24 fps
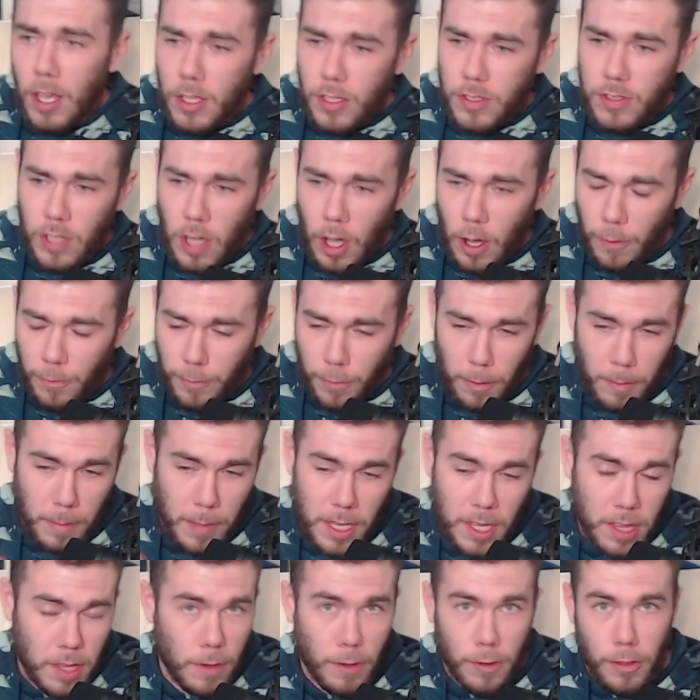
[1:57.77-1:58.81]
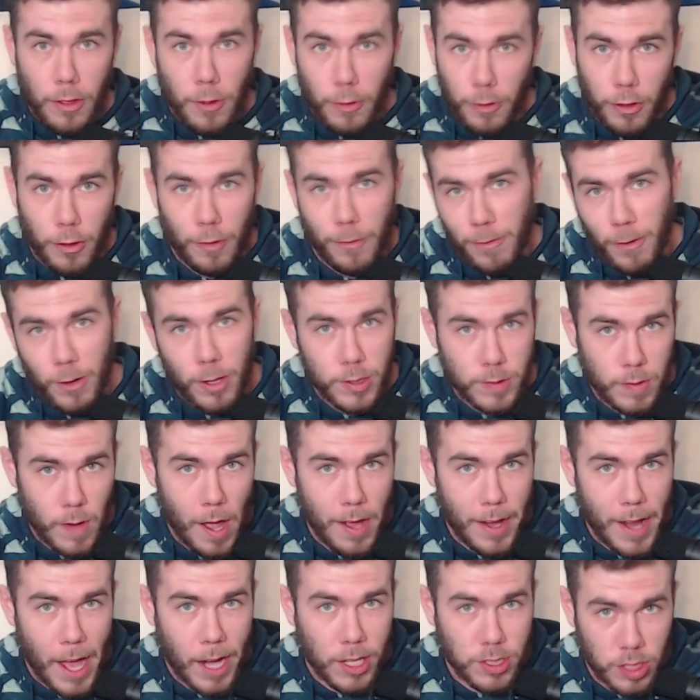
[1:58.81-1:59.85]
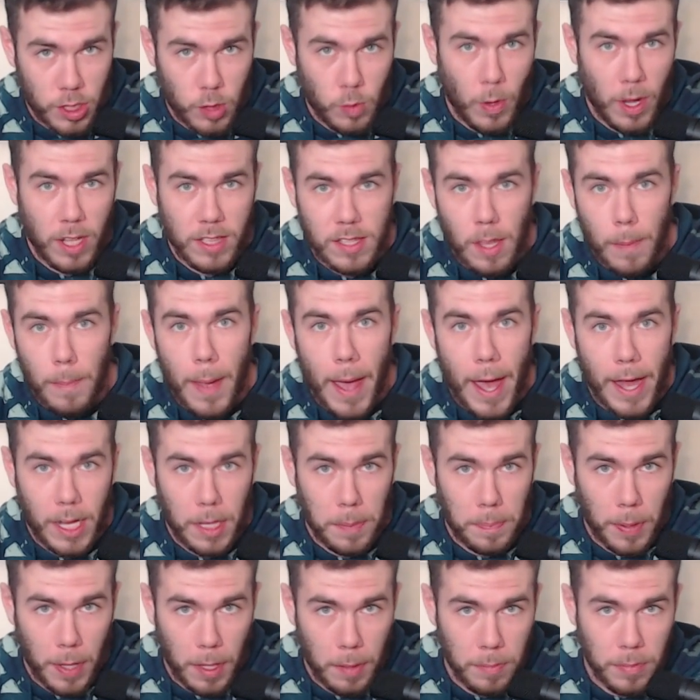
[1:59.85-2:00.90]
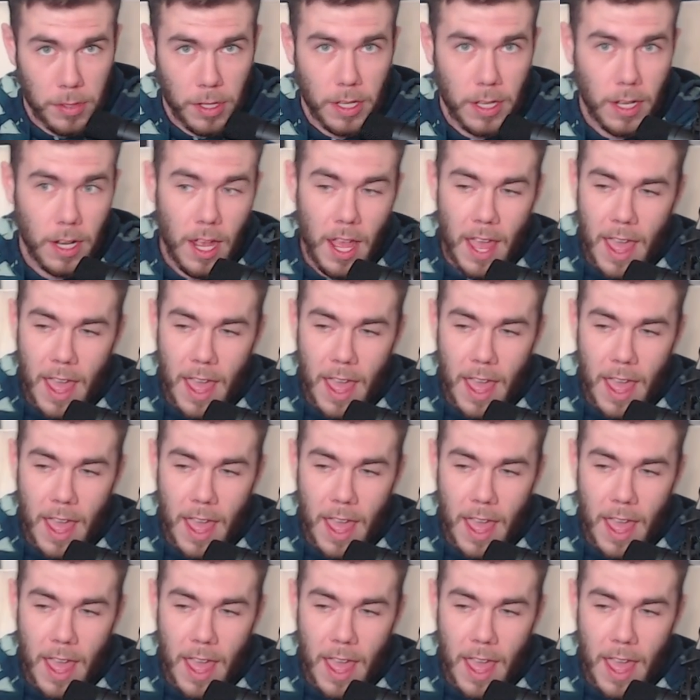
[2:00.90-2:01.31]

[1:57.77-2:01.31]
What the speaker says: So for me, the first round actually went to Paddy Pimblett.